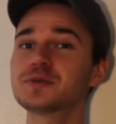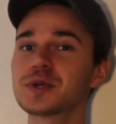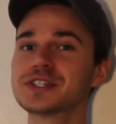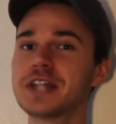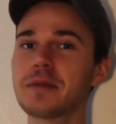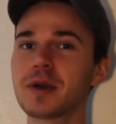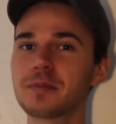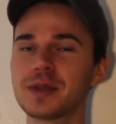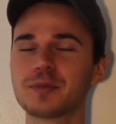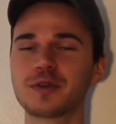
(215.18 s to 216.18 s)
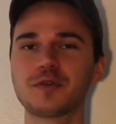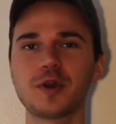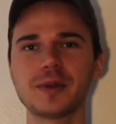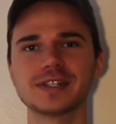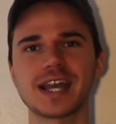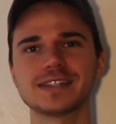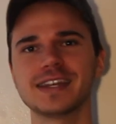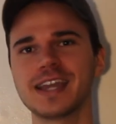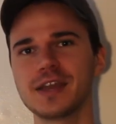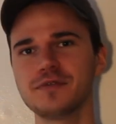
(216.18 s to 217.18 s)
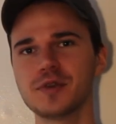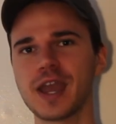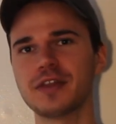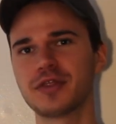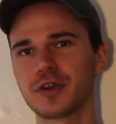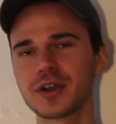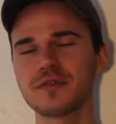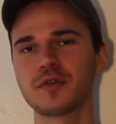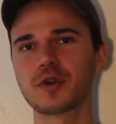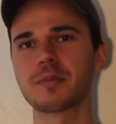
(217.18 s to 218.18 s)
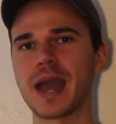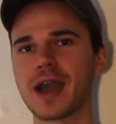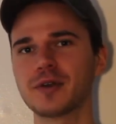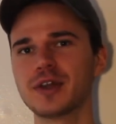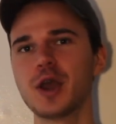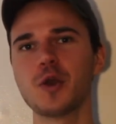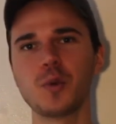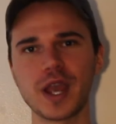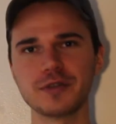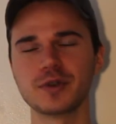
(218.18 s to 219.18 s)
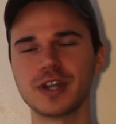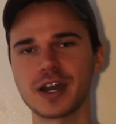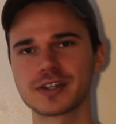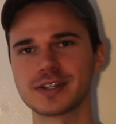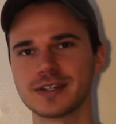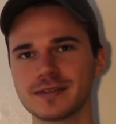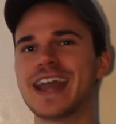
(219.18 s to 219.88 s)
were a step up in performance as they gave you a 34-pound weight reduction.